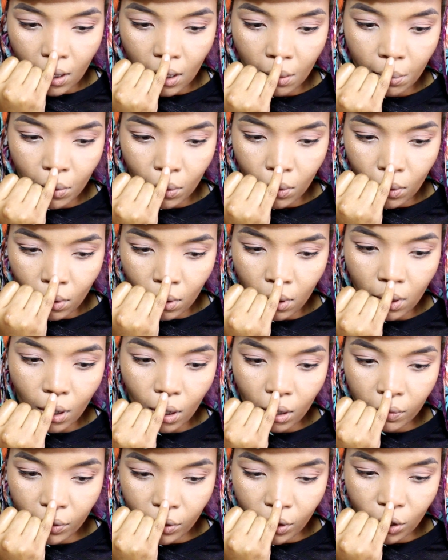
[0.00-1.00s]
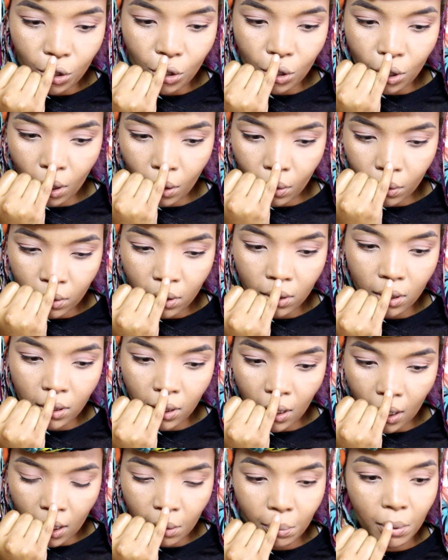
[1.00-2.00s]
I'm all over the show
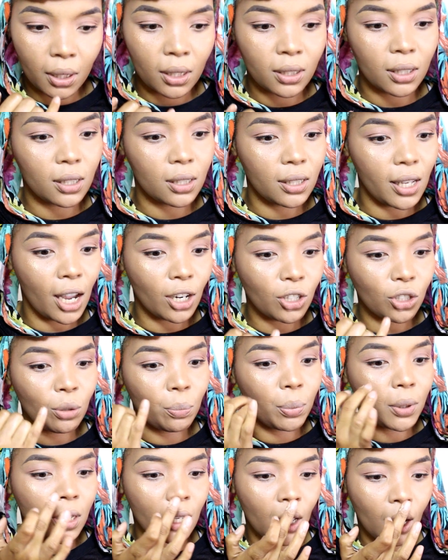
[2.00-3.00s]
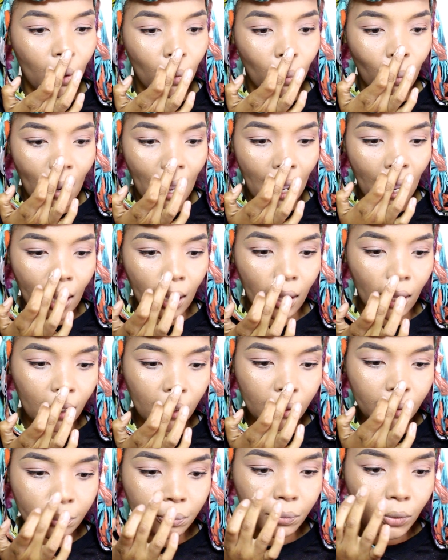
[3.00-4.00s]
today because it's actually been a
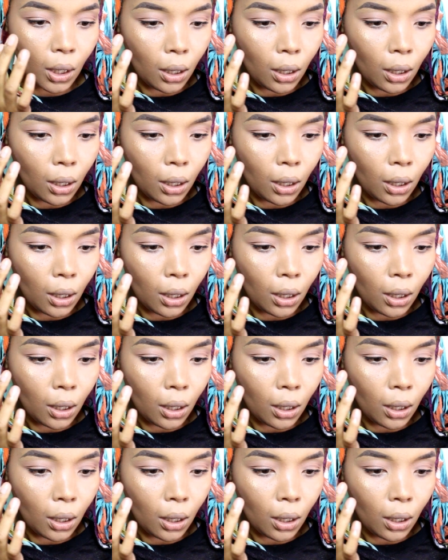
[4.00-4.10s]
while.